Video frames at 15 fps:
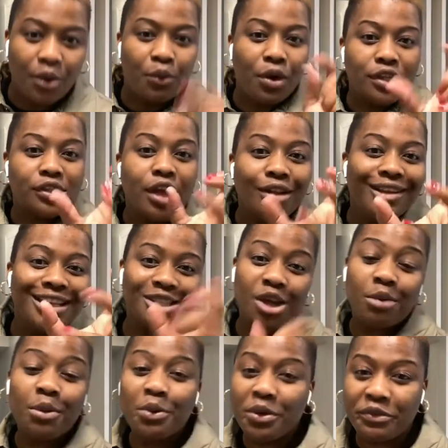was always
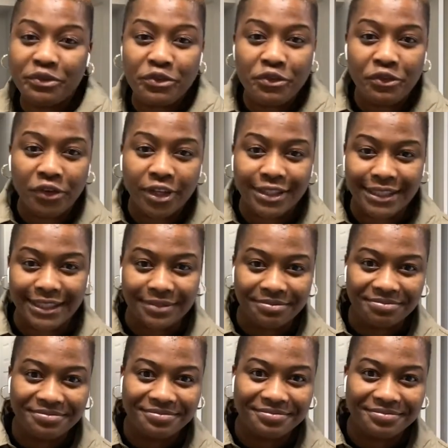coming with full funding.